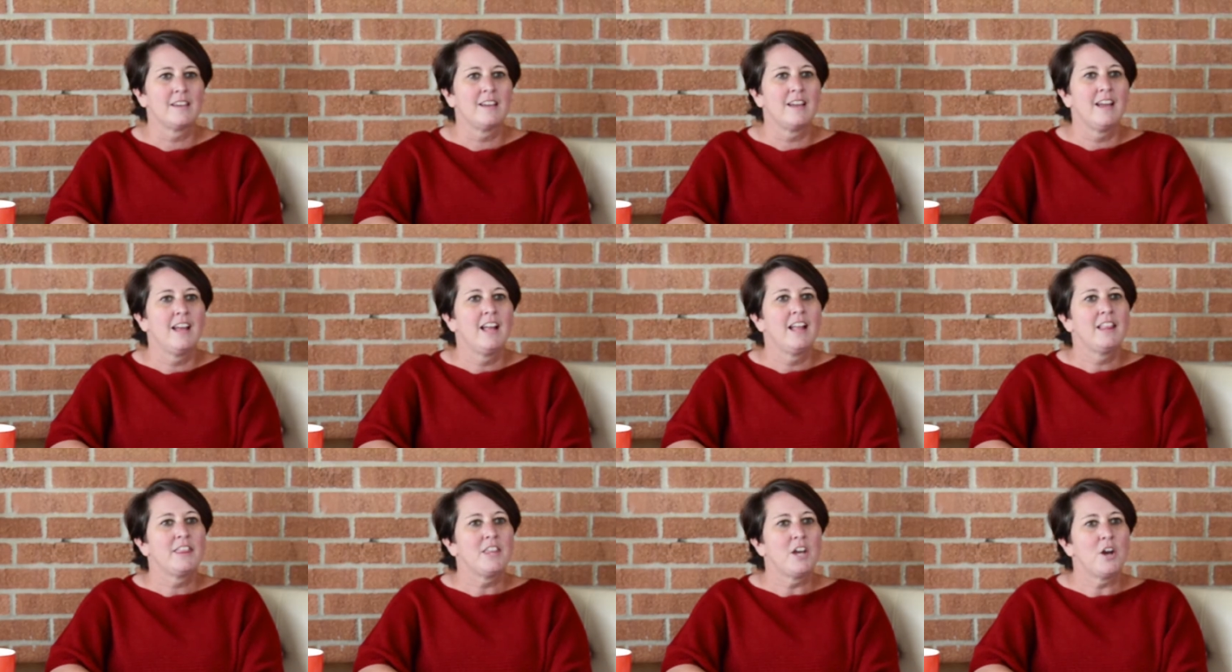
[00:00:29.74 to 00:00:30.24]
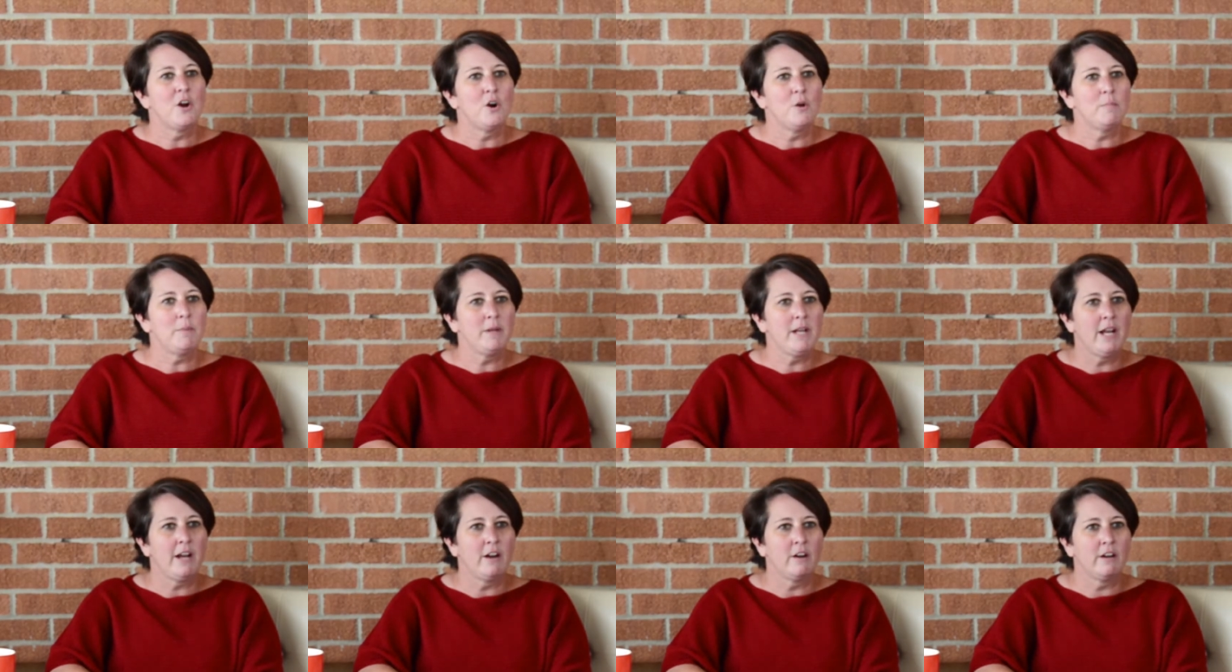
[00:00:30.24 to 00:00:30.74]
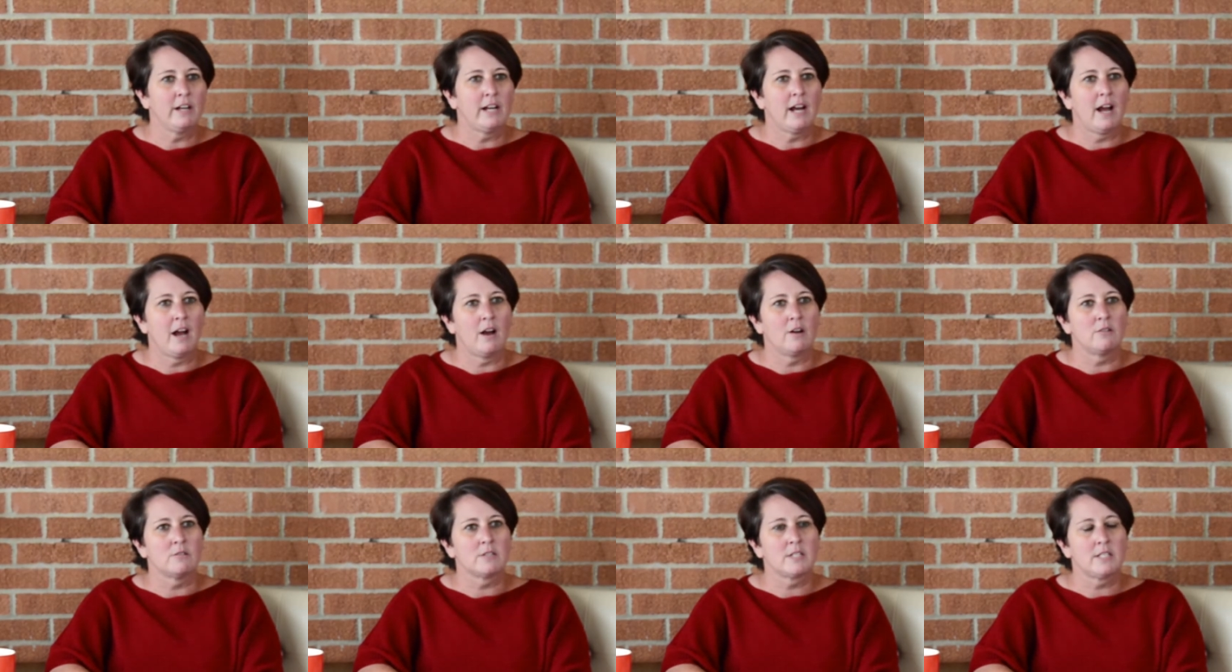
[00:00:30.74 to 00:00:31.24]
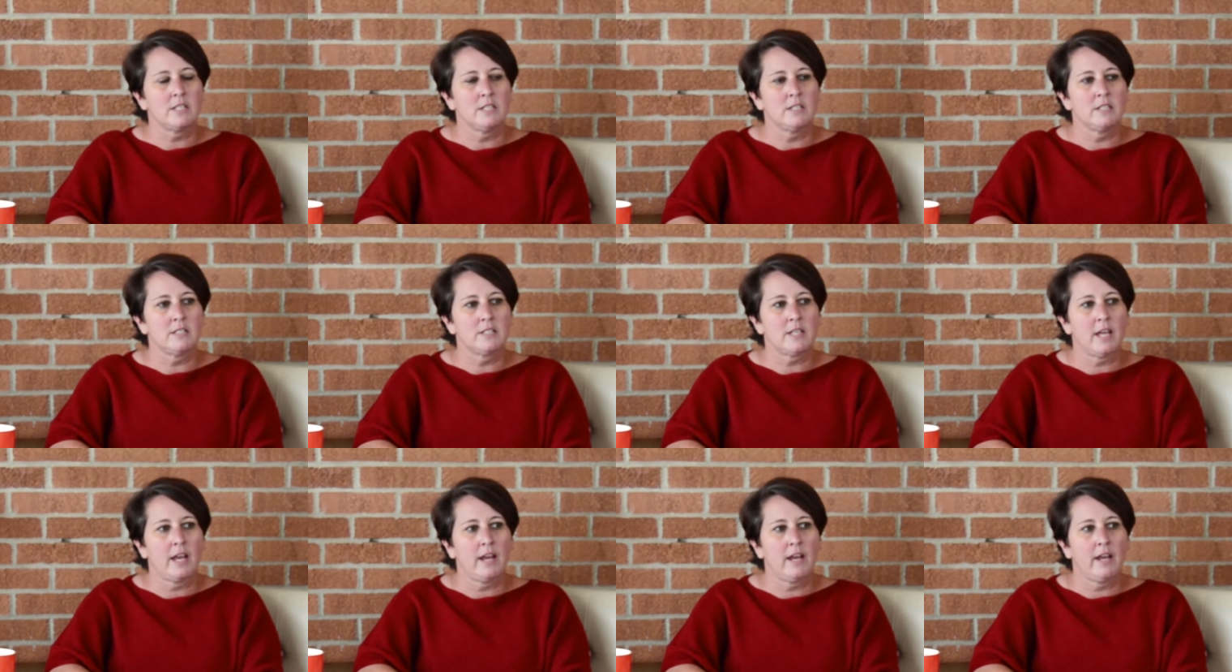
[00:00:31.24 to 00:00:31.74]
The Hope and Harriet House is
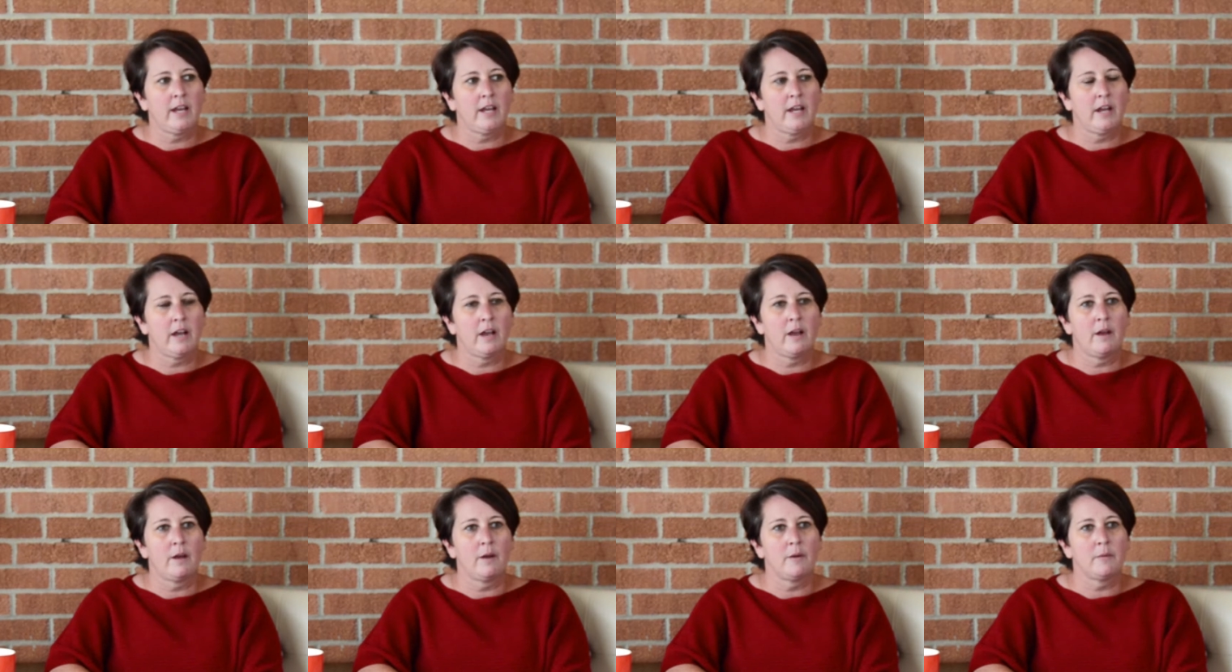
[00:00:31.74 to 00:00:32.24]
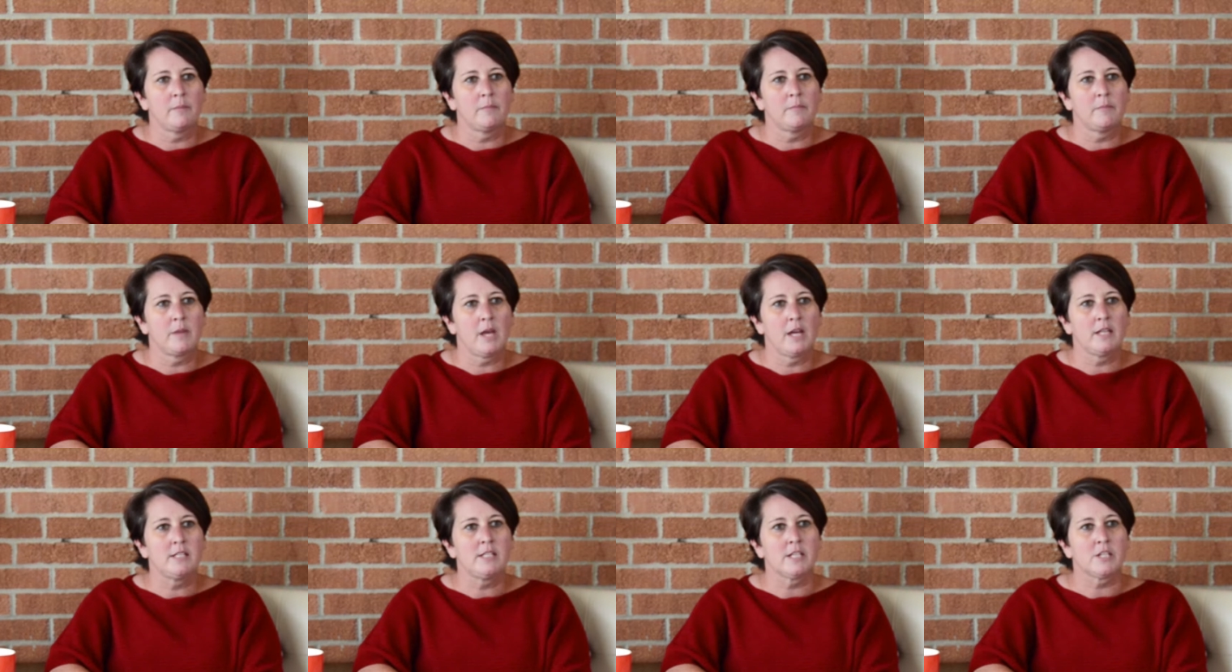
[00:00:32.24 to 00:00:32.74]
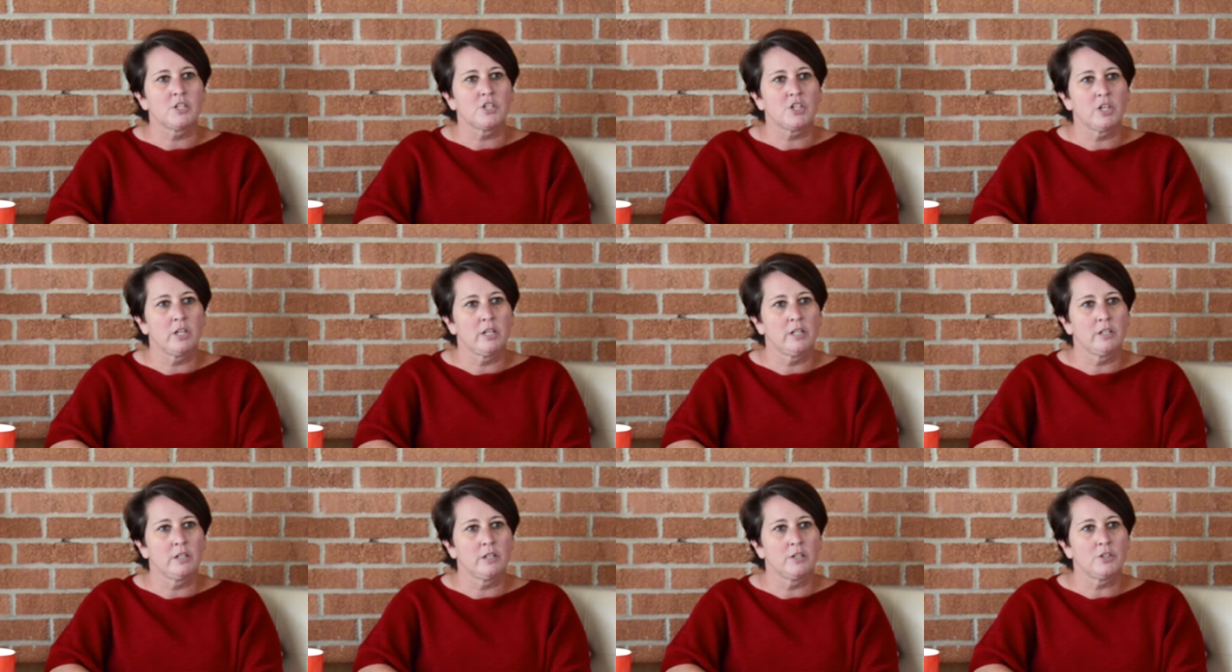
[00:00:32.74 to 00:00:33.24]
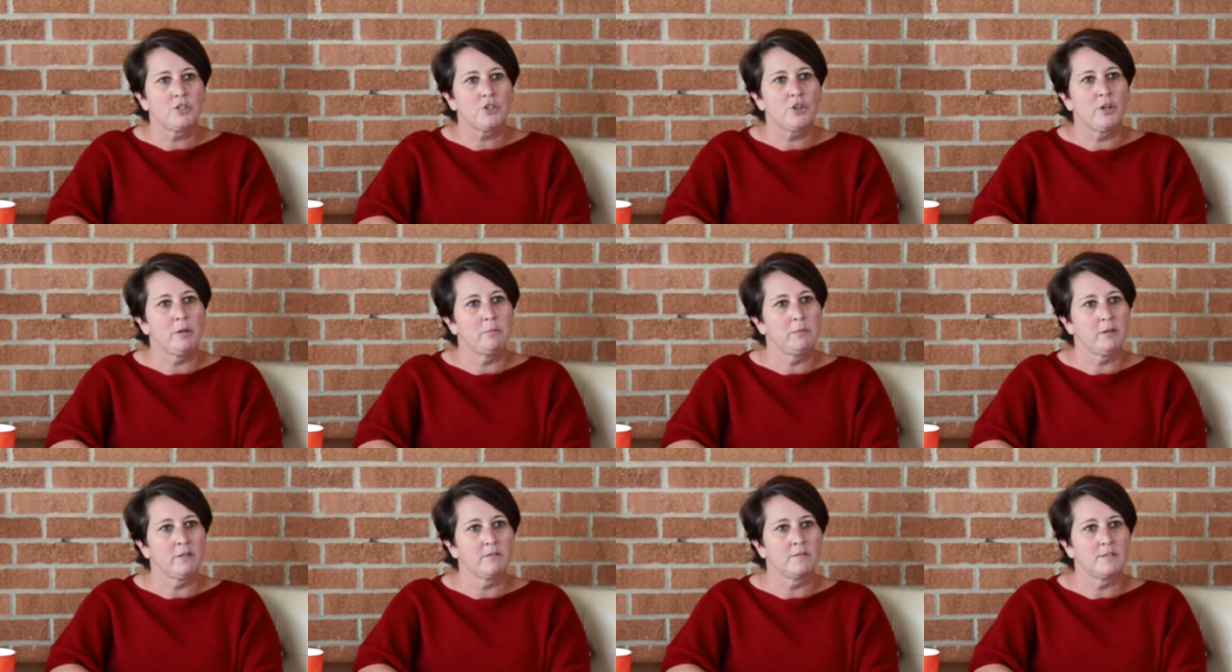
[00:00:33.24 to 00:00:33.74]
a addiction
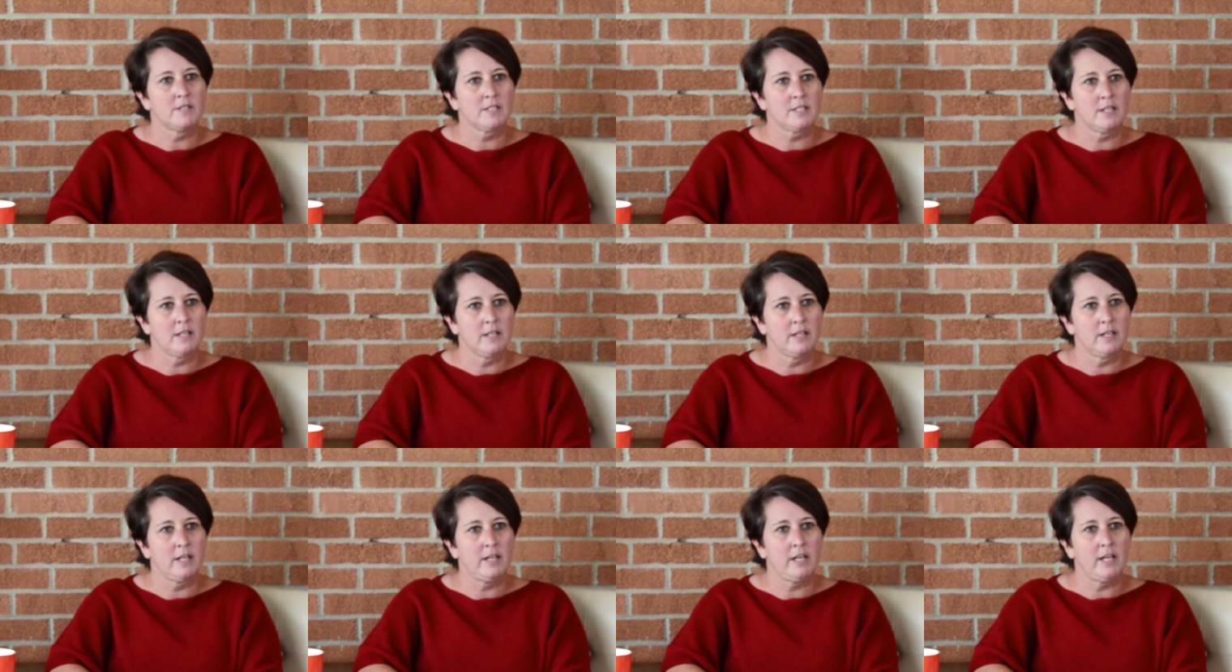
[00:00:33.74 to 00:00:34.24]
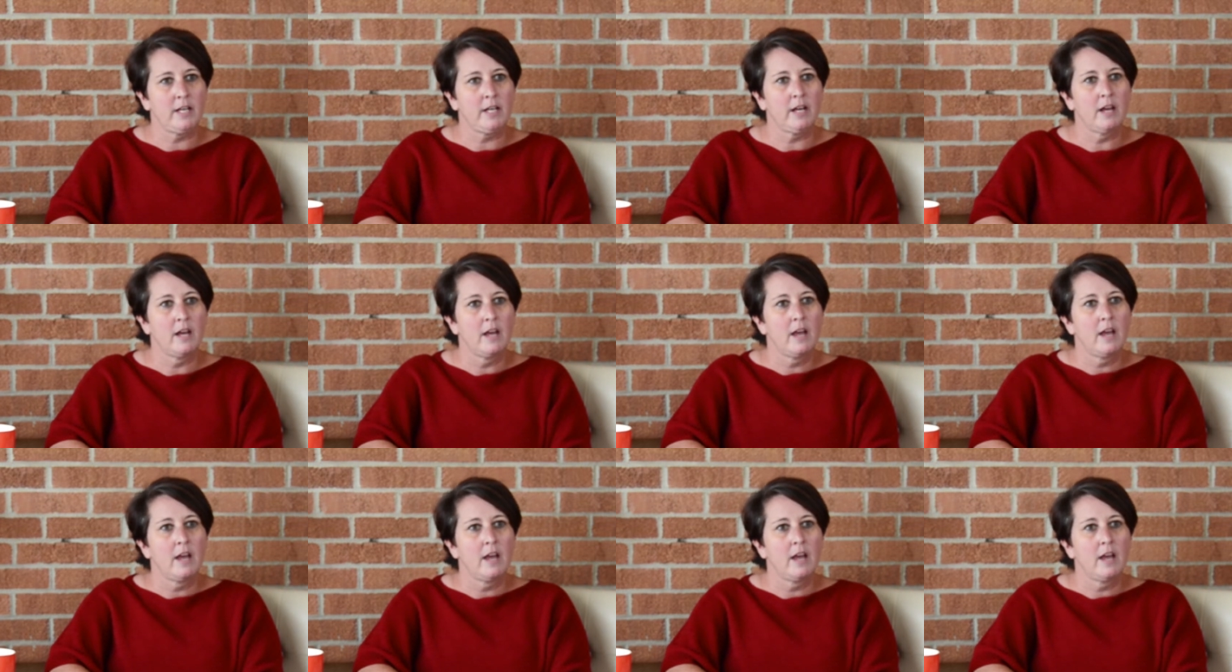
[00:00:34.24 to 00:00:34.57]
treatment facility,